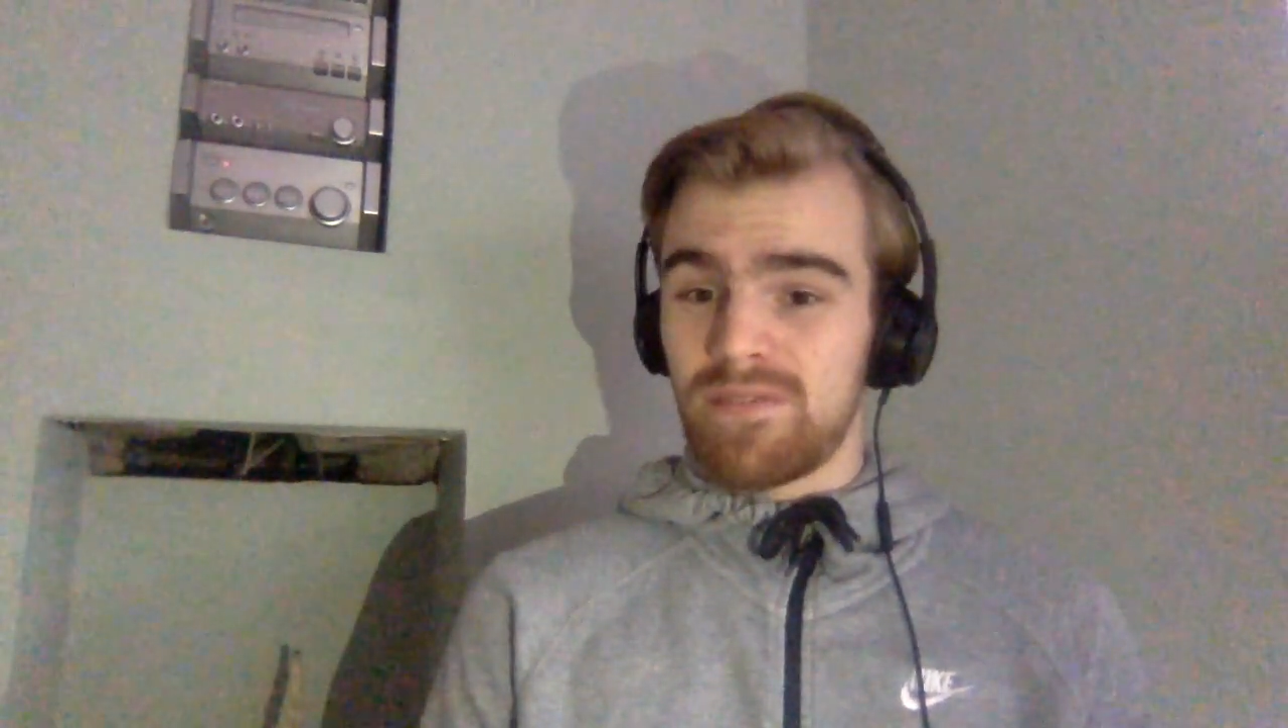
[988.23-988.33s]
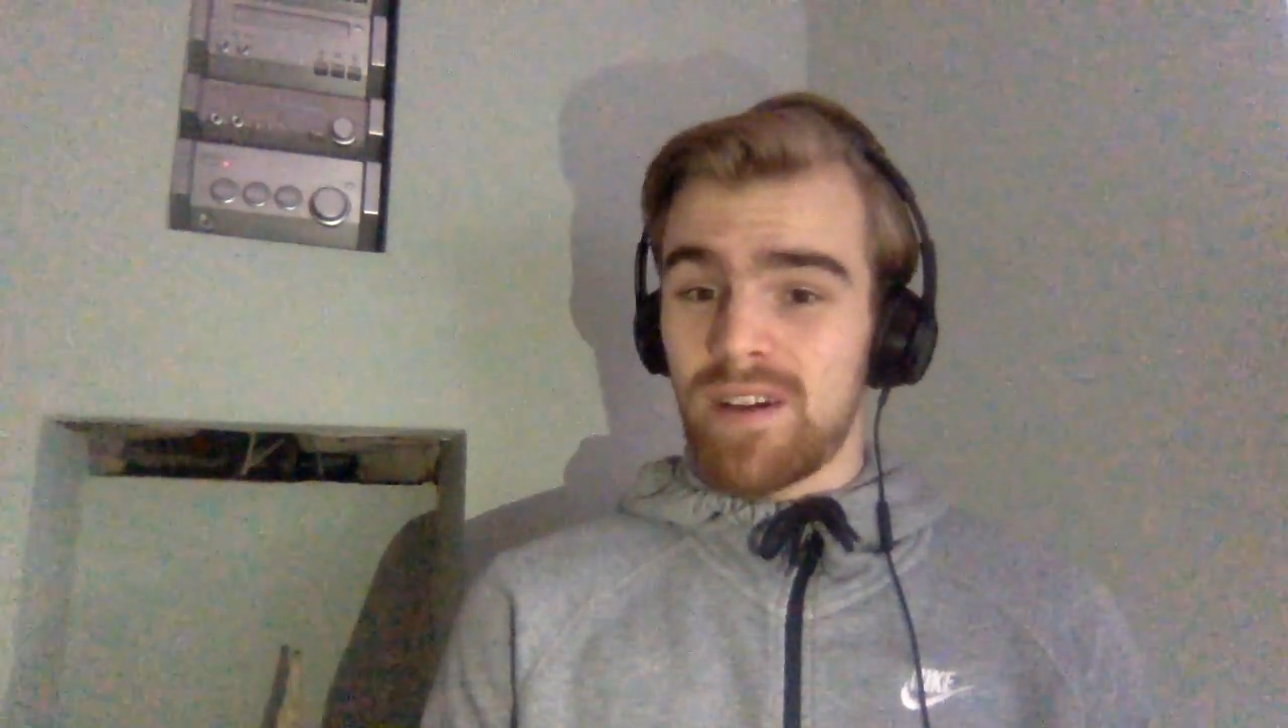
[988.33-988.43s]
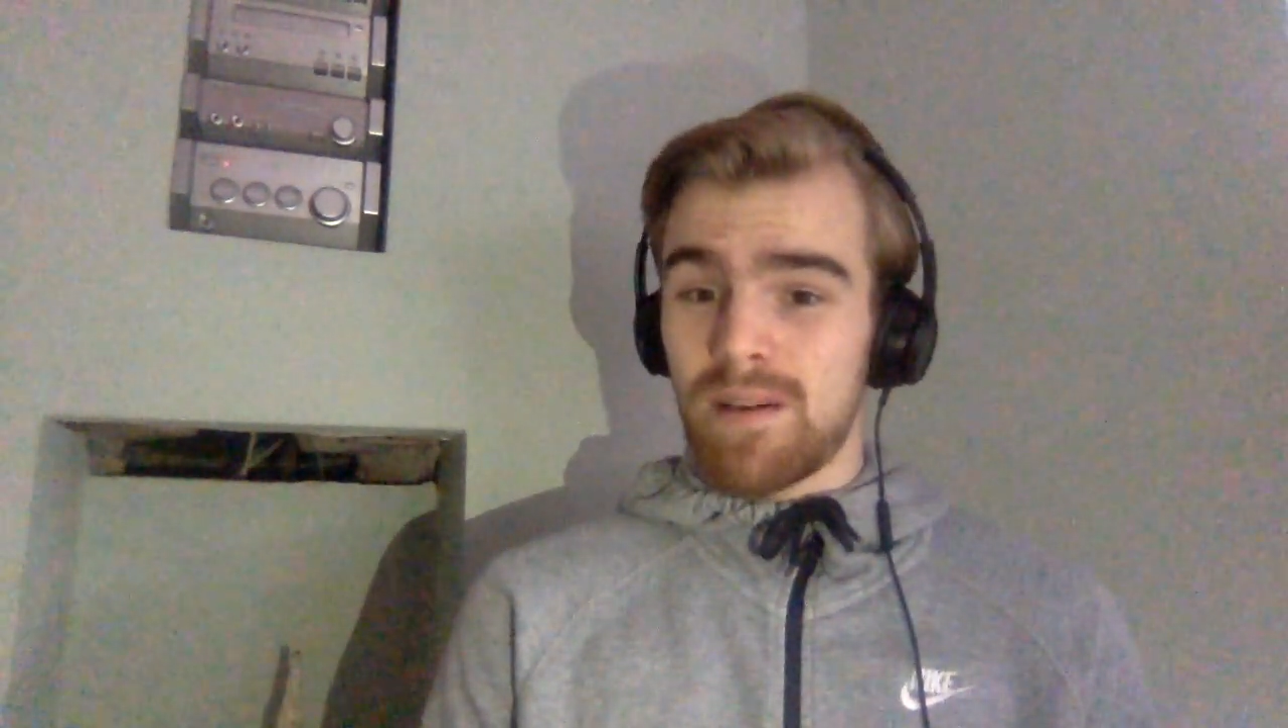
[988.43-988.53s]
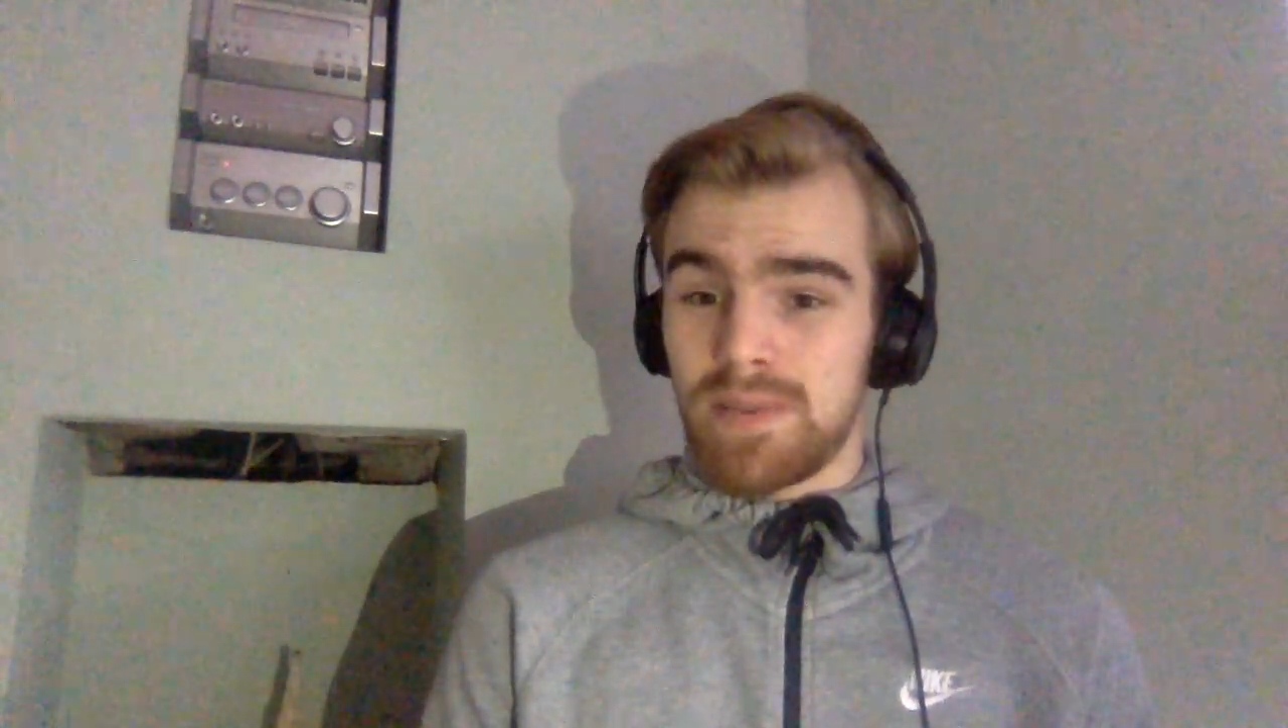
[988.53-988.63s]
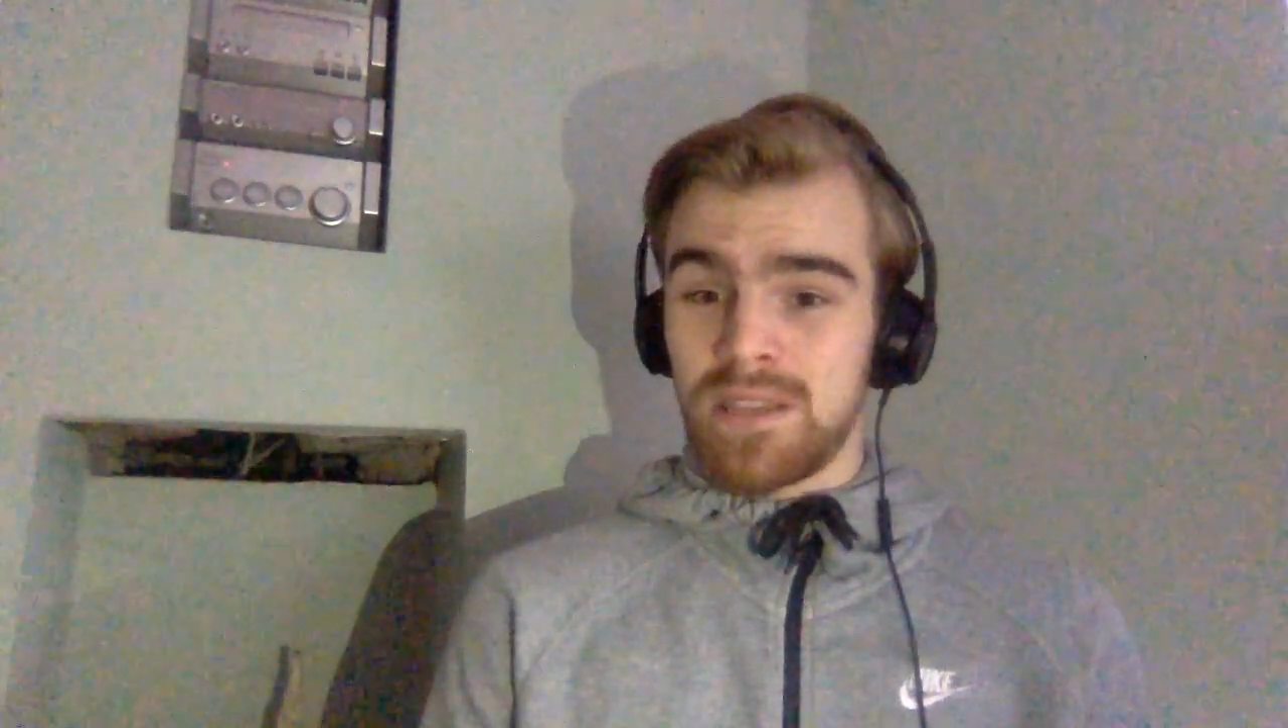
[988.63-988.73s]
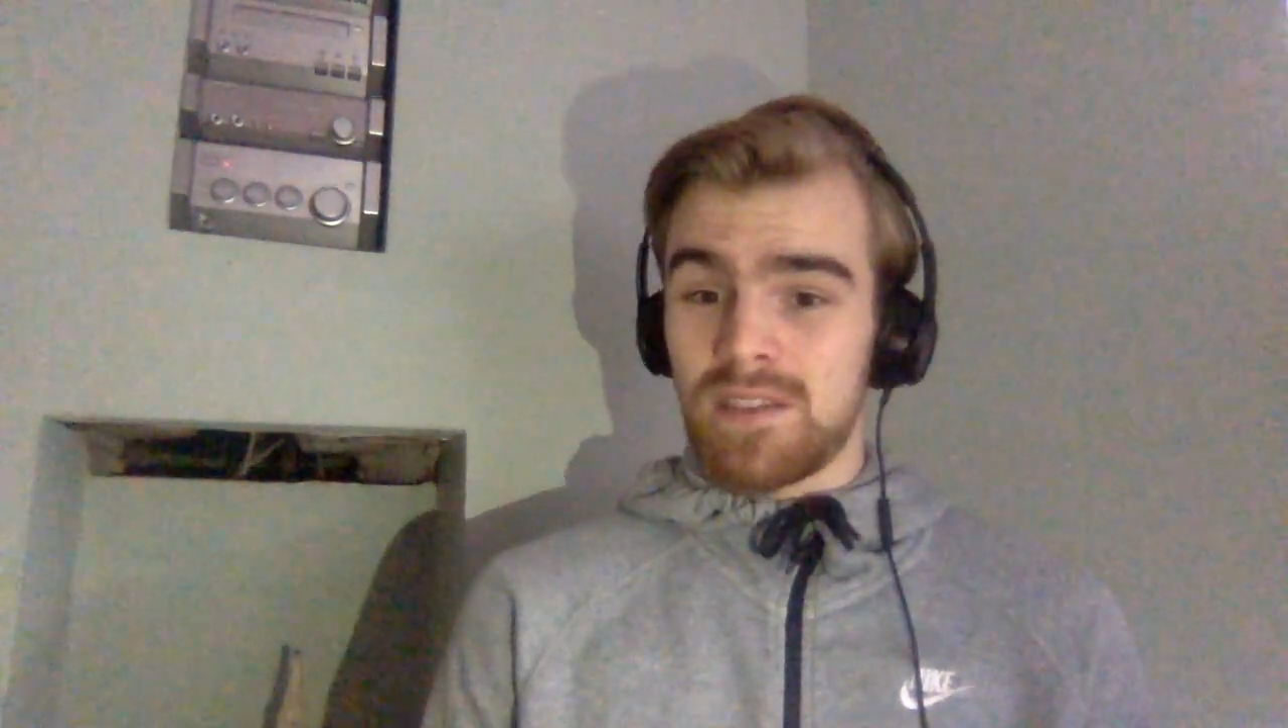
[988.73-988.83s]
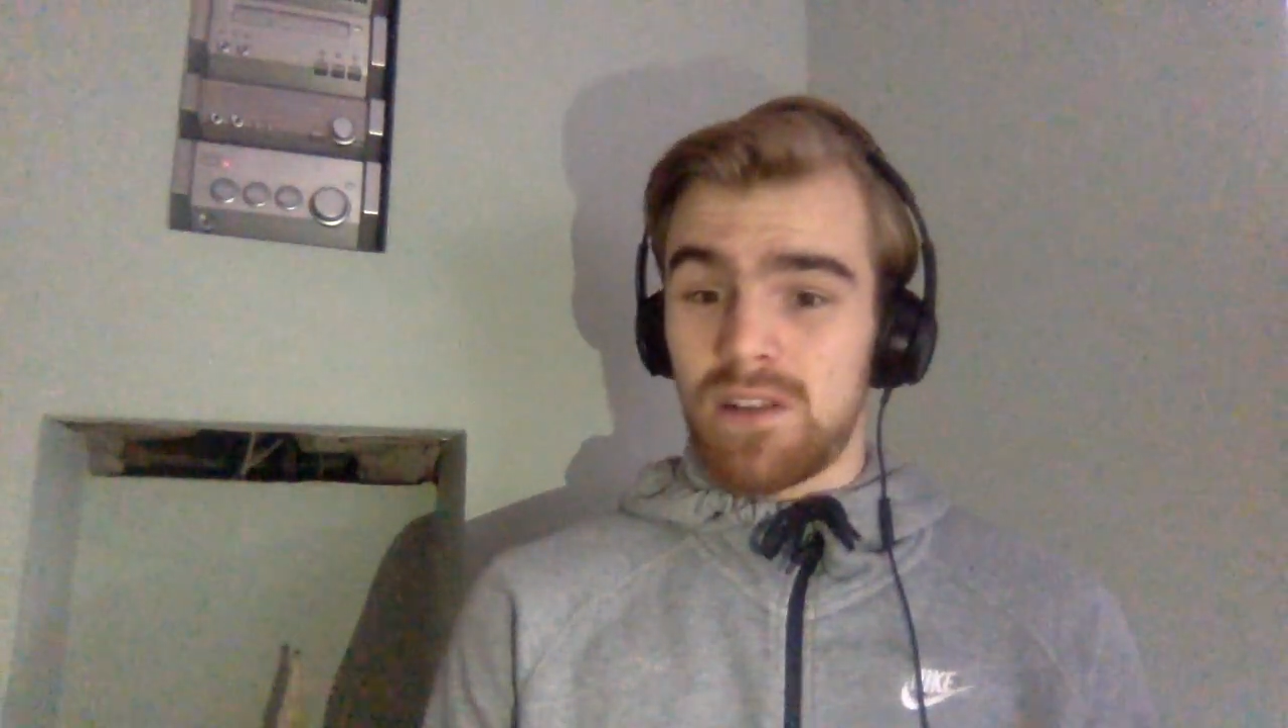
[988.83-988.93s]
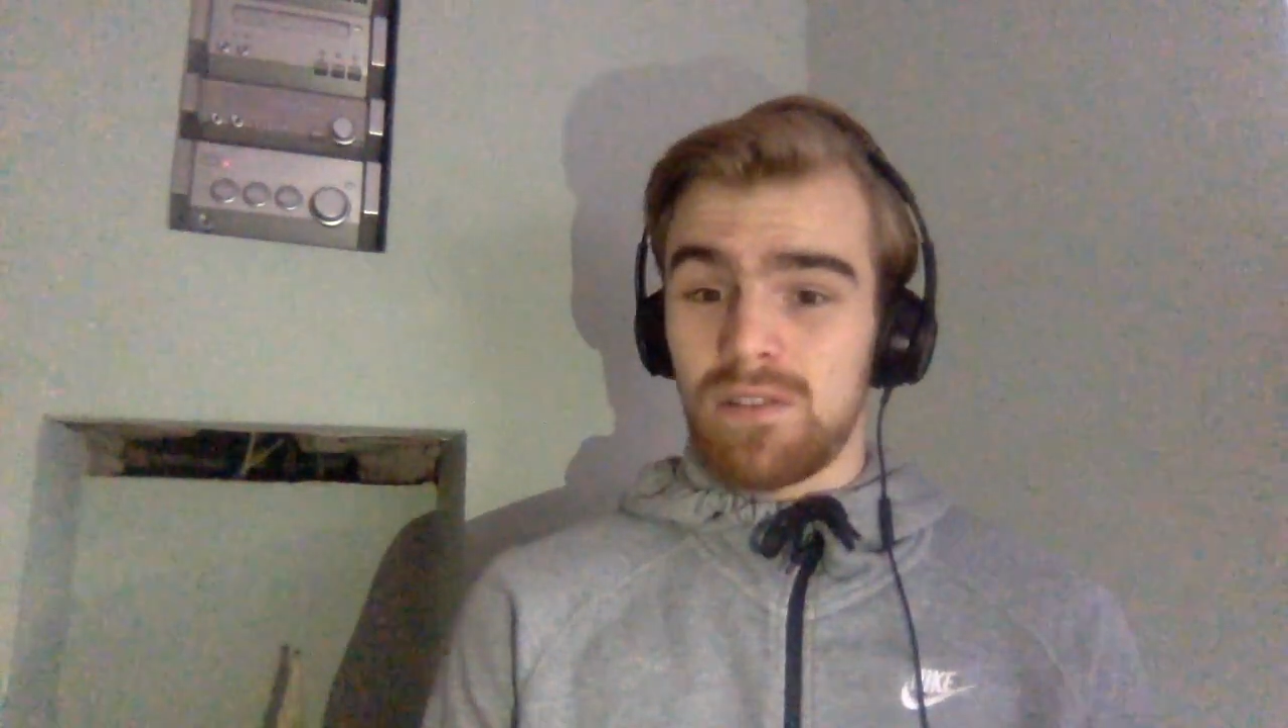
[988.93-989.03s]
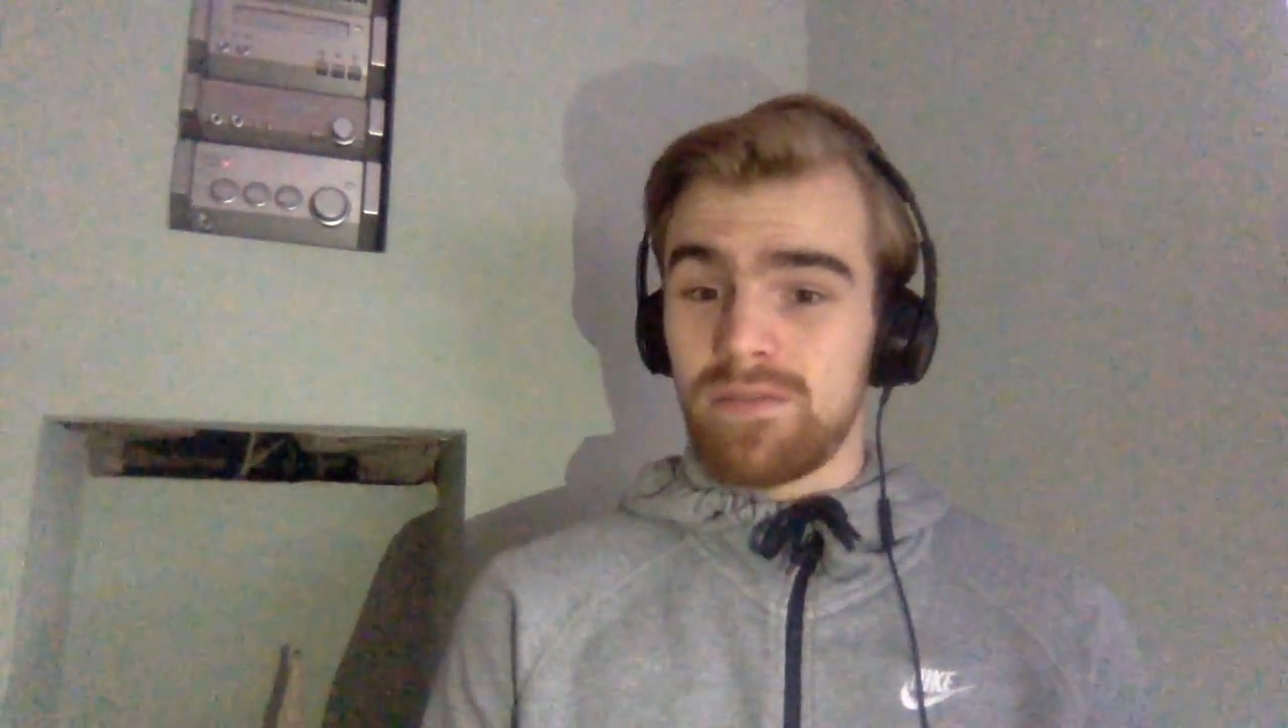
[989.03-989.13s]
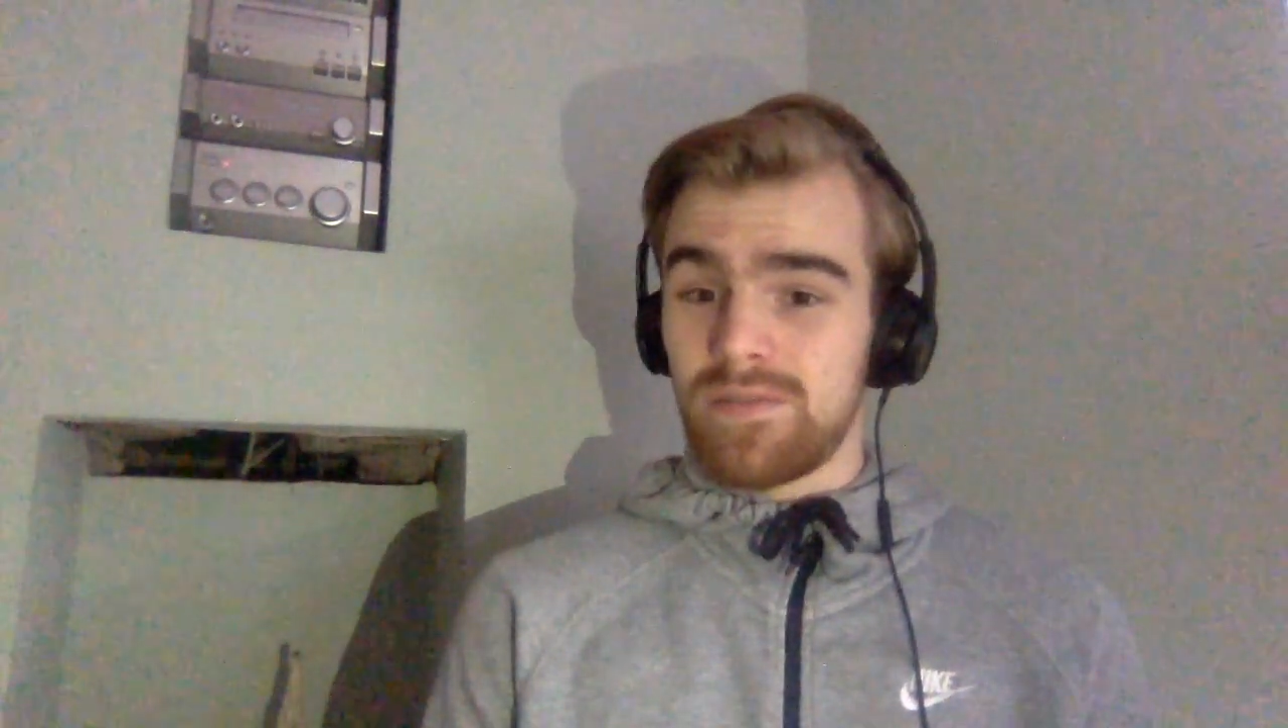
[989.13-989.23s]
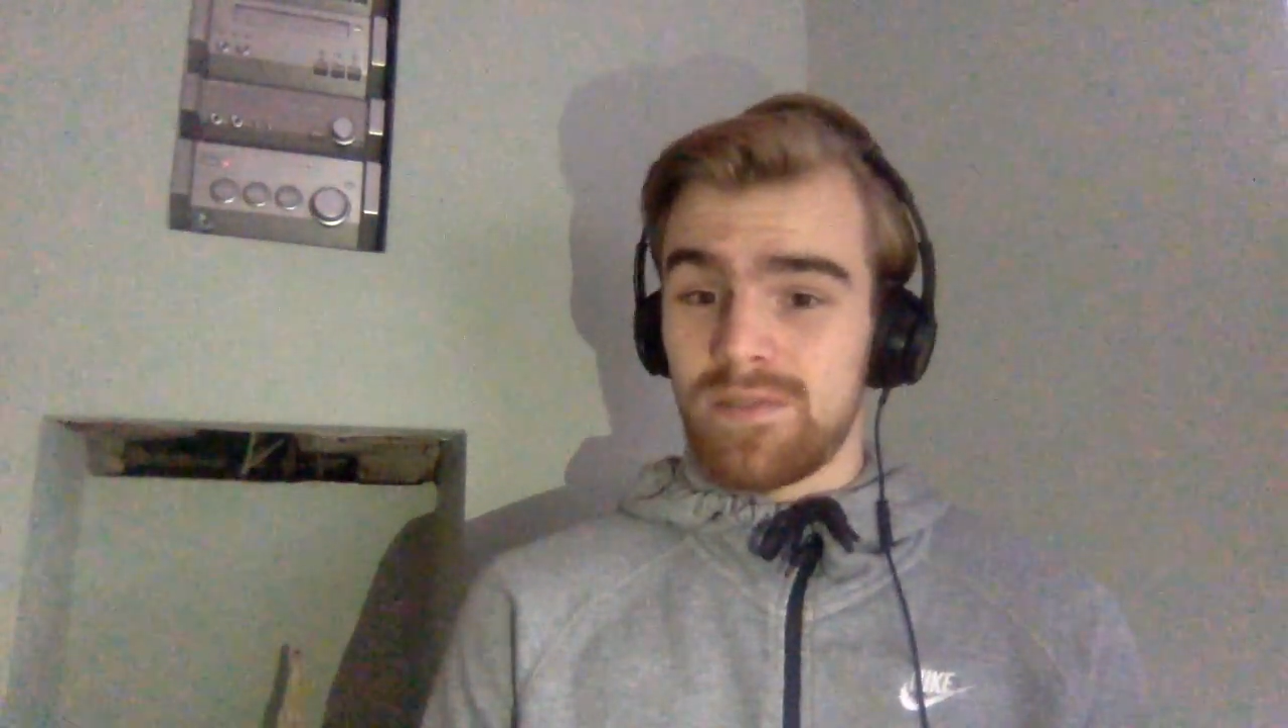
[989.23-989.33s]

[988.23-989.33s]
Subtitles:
Fabian Delph,